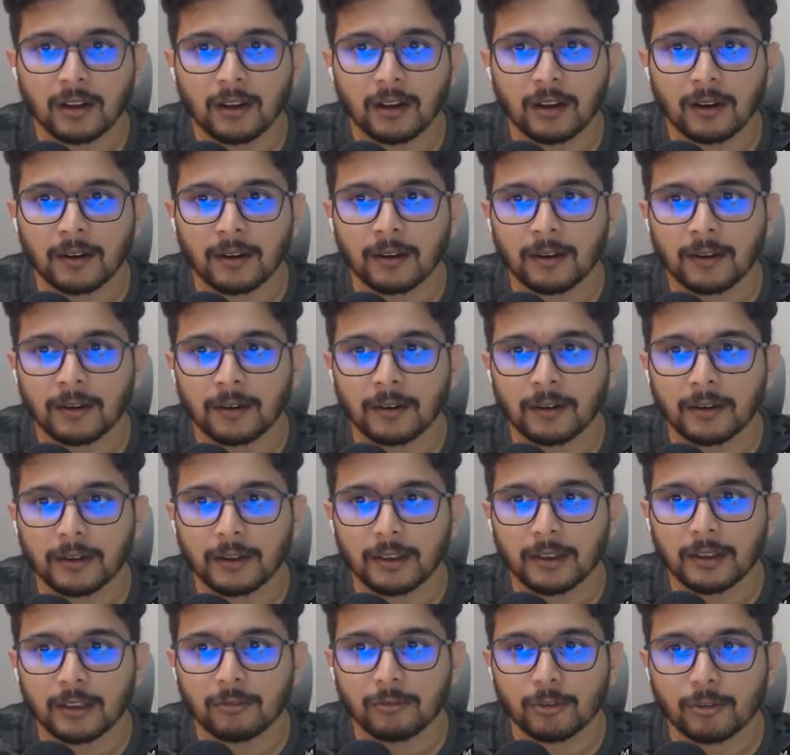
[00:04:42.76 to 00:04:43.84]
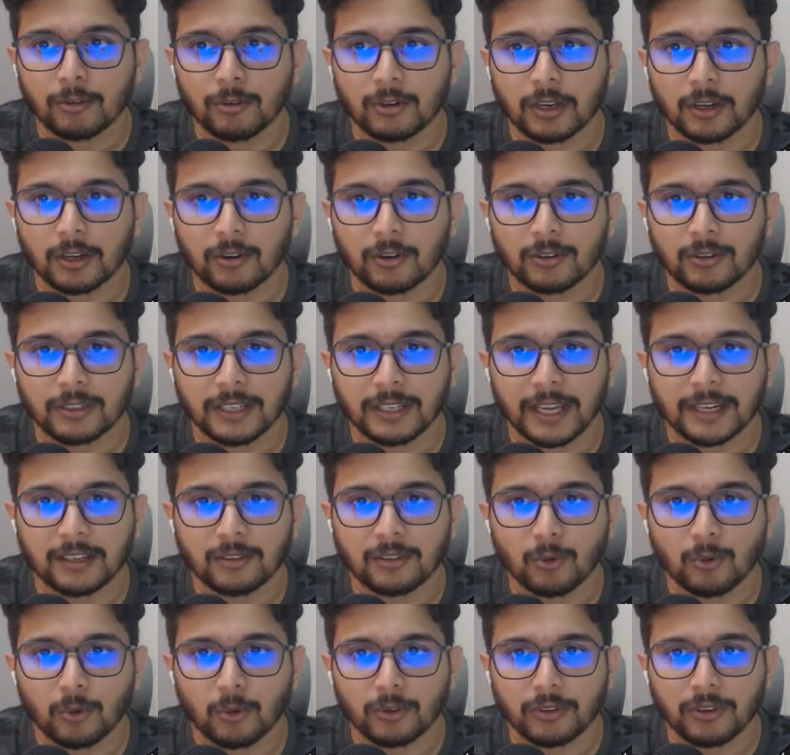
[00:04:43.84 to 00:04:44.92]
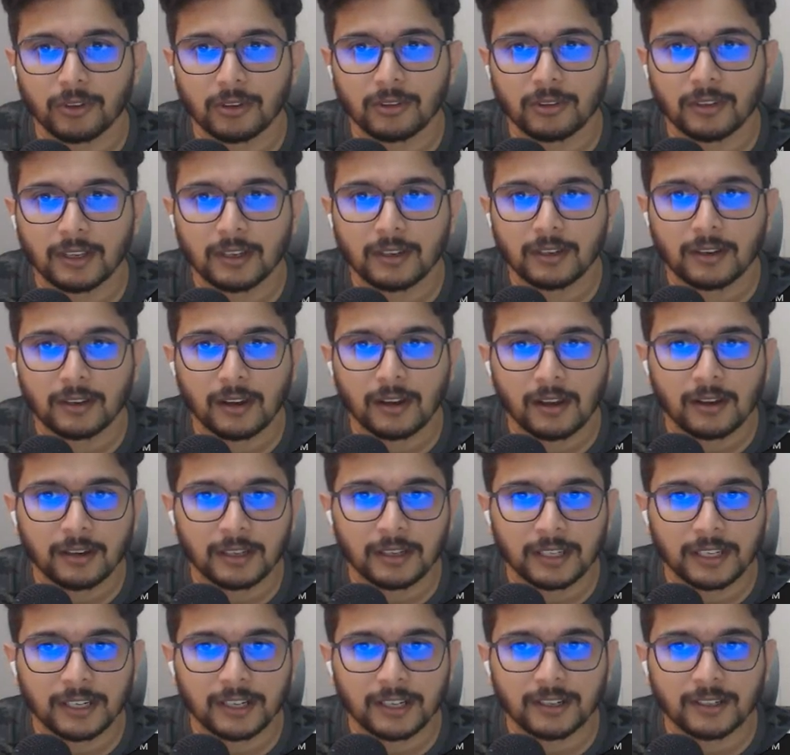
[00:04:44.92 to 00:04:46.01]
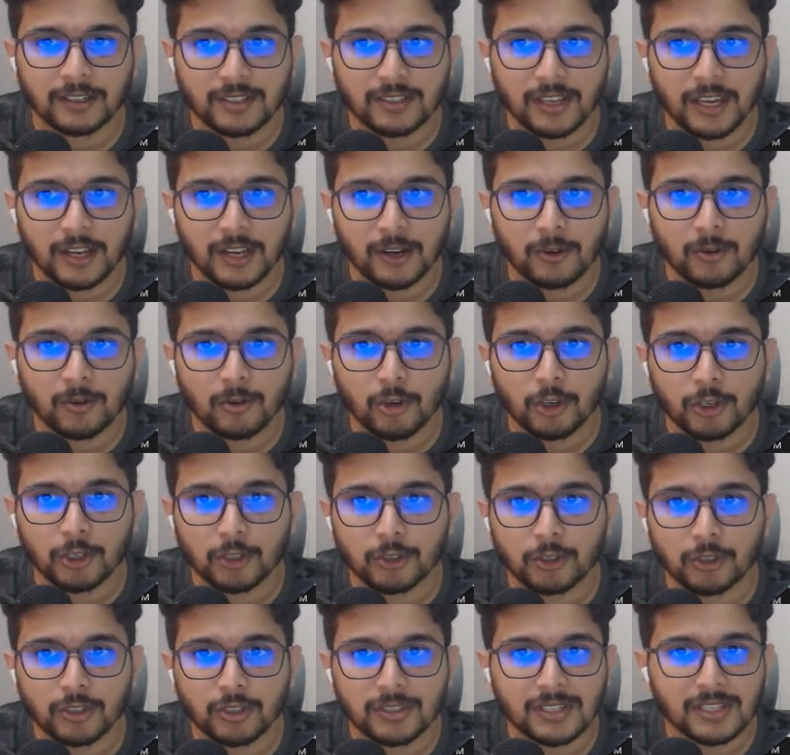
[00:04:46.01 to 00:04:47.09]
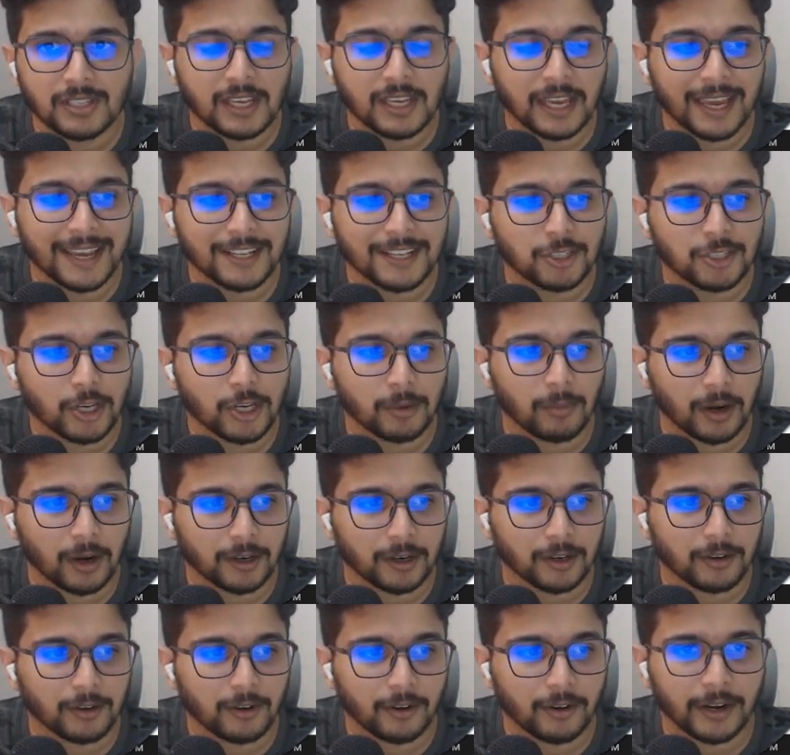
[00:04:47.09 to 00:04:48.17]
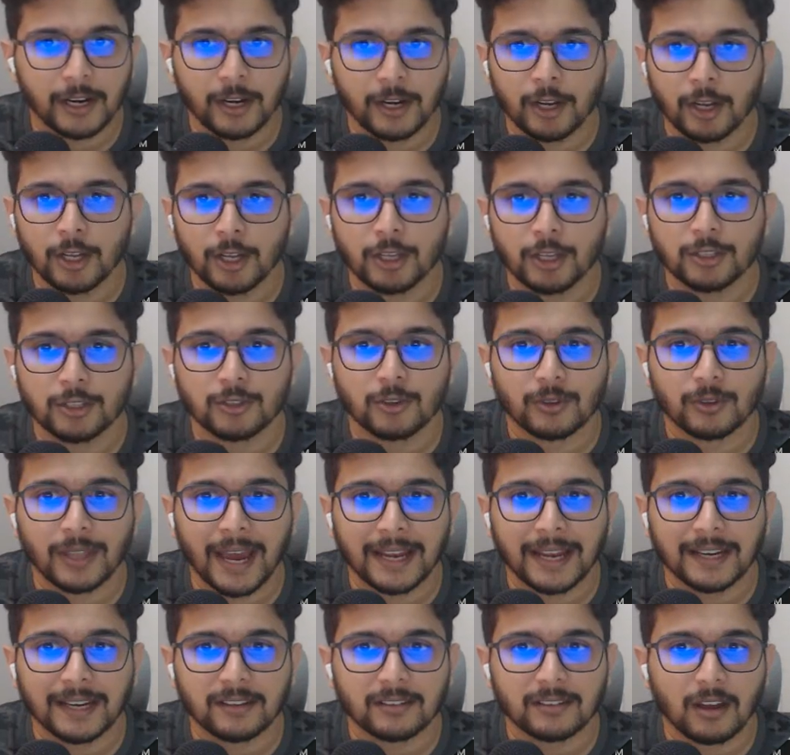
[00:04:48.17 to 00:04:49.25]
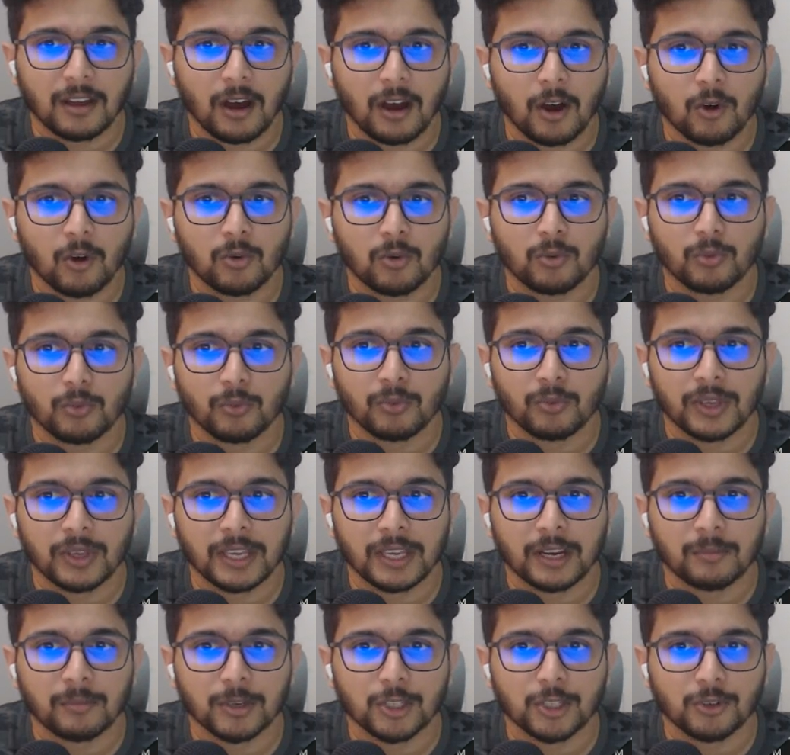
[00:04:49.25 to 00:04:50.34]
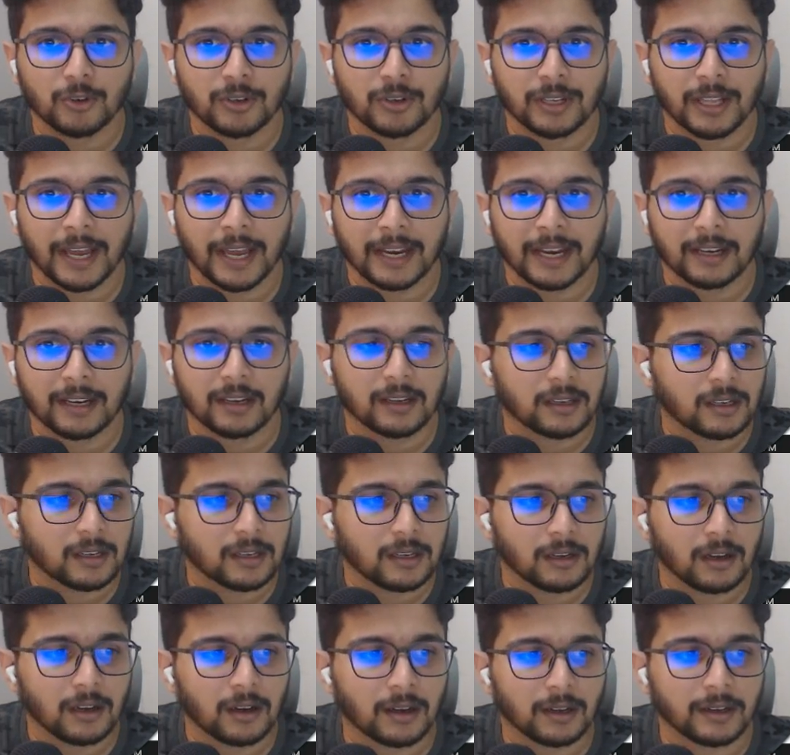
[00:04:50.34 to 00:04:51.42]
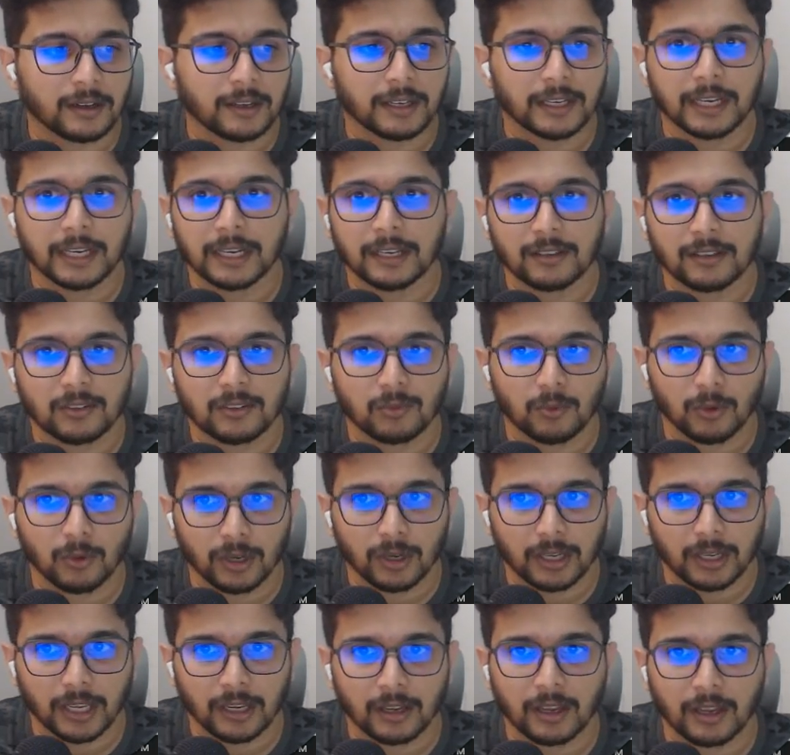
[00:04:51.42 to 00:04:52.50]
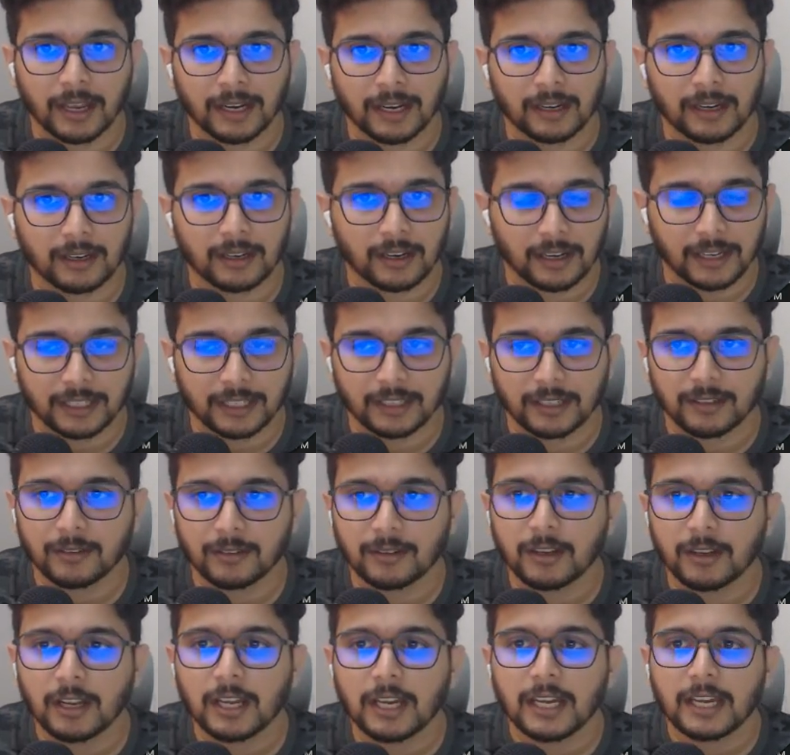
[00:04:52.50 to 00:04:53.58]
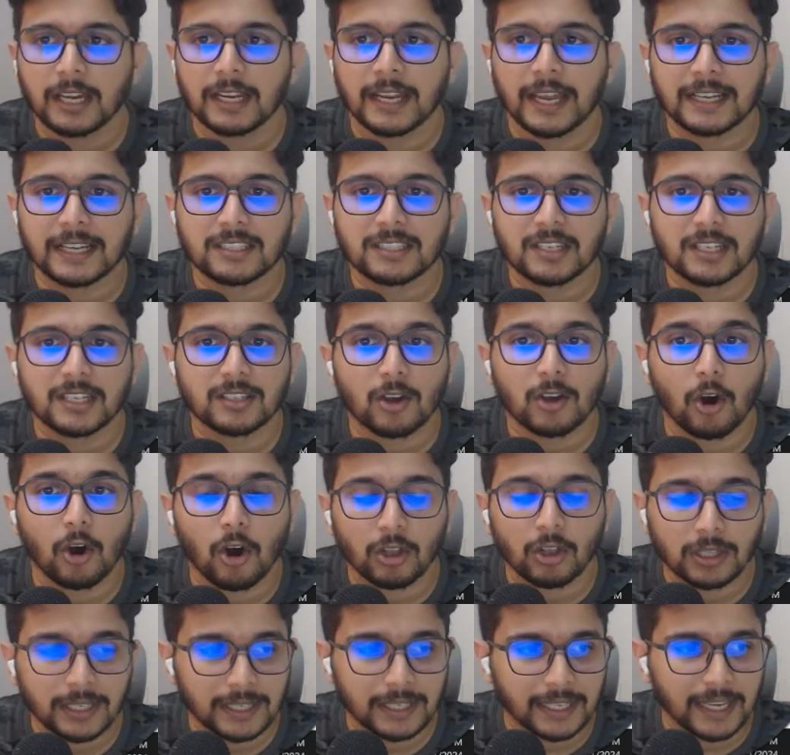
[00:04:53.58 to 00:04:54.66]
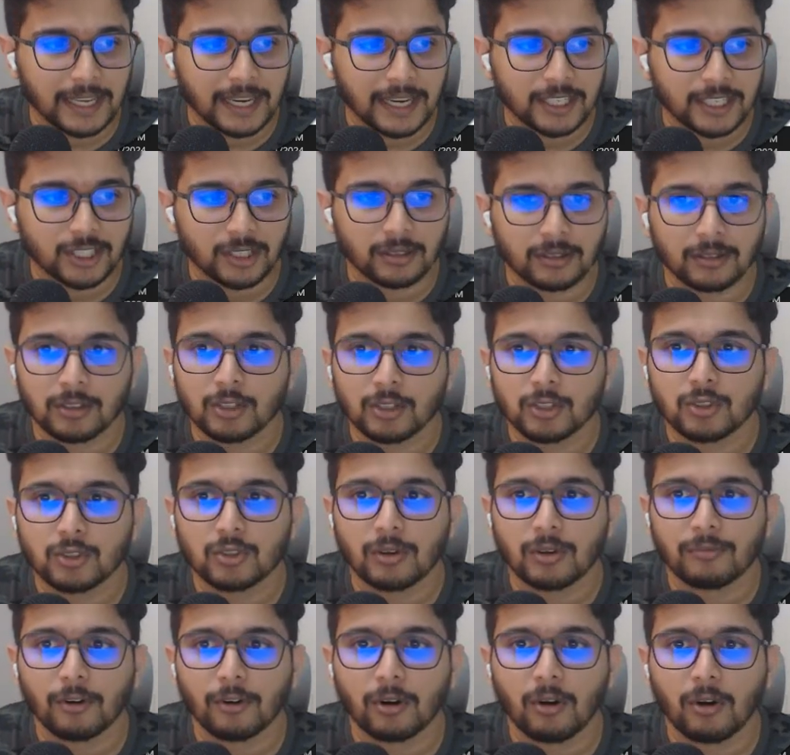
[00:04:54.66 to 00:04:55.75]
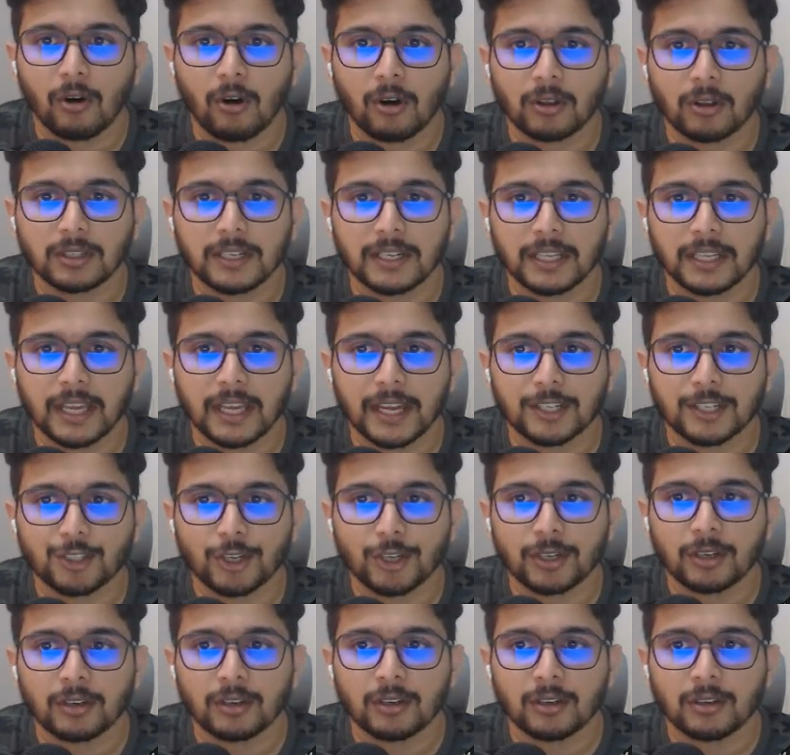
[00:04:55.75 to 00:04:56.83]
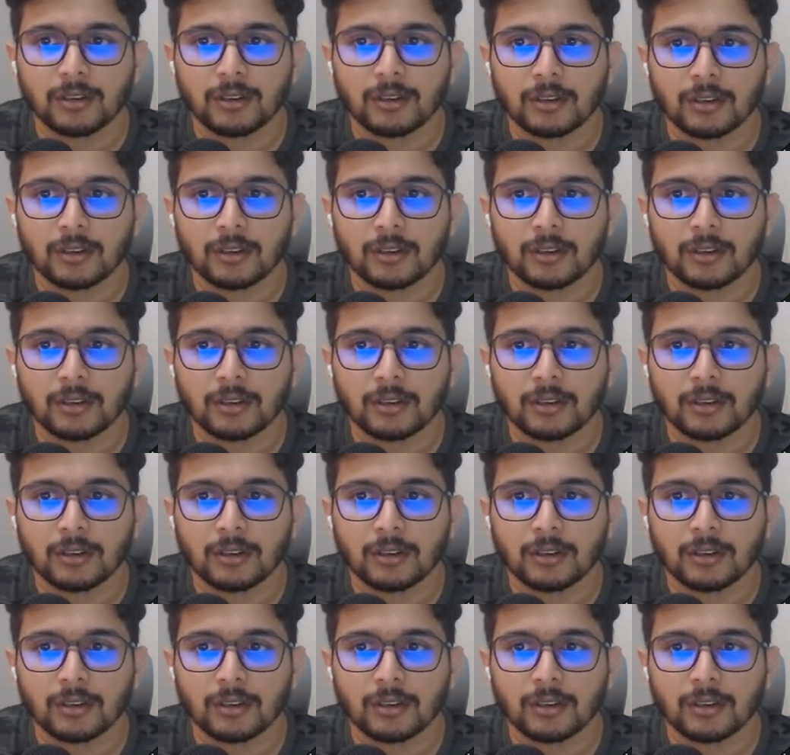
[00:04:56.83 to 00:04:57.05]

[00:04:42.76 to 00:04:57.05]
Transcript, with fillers: uh, if you click on data sources near Xano, you should see a check mark, right? So that is how we can be sure that uh, it is working and connected. Next is authentication. So for authentication,